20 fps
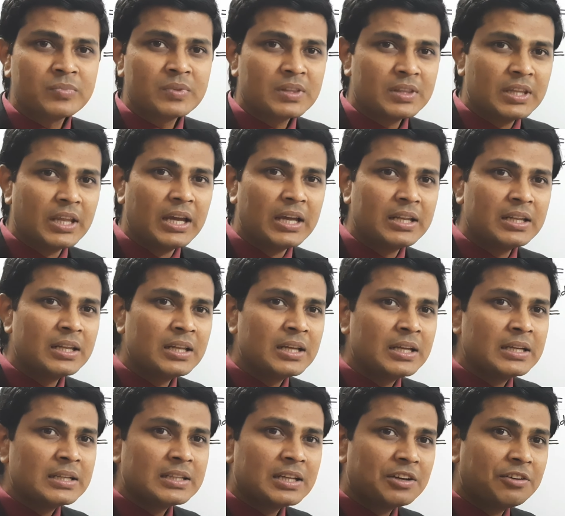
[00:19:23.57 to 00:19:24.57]
then
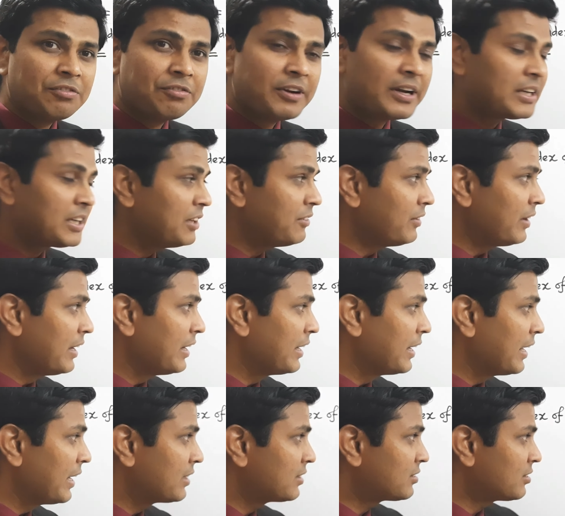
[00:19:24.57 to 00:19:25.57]
the refractive
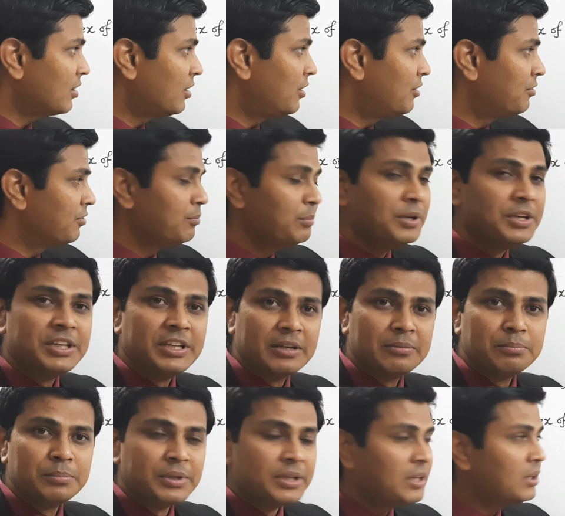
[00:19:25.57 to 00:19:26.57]
index of
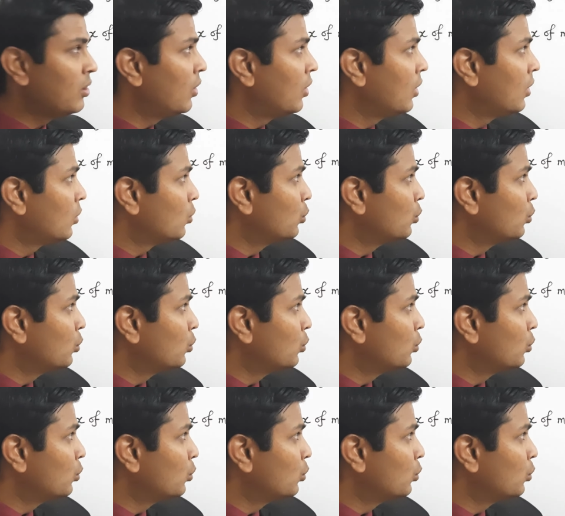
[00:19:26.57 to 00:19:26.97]
medium B